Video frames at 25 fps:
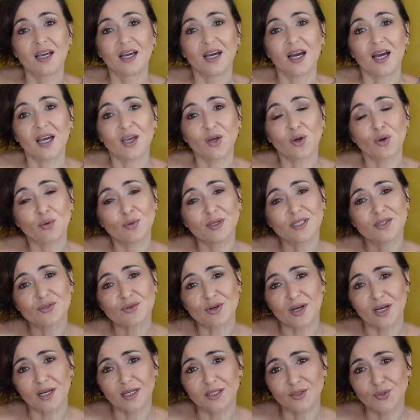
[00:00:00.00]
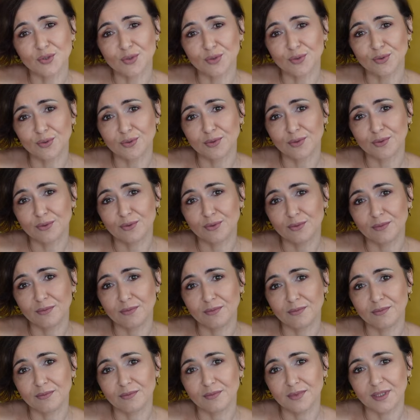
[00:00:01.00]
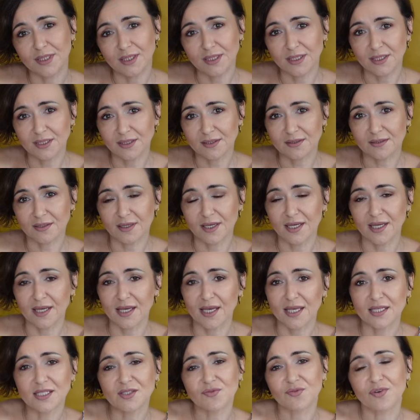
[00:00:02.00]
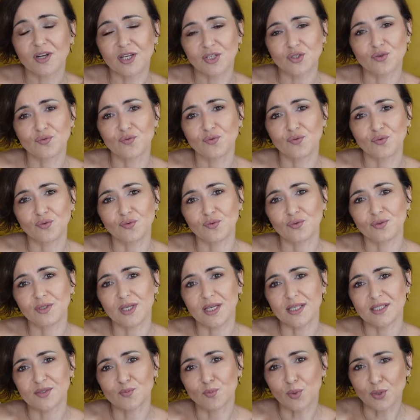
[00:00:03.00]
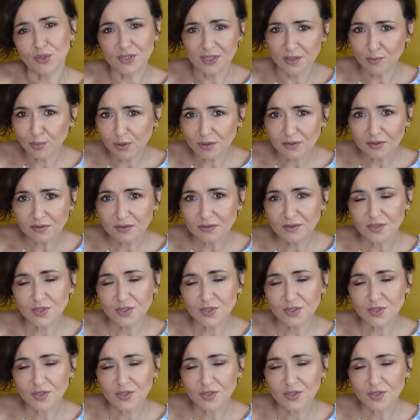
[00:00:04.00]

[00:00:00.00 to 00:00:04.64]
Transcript: I always try to eat as fresh food as possible.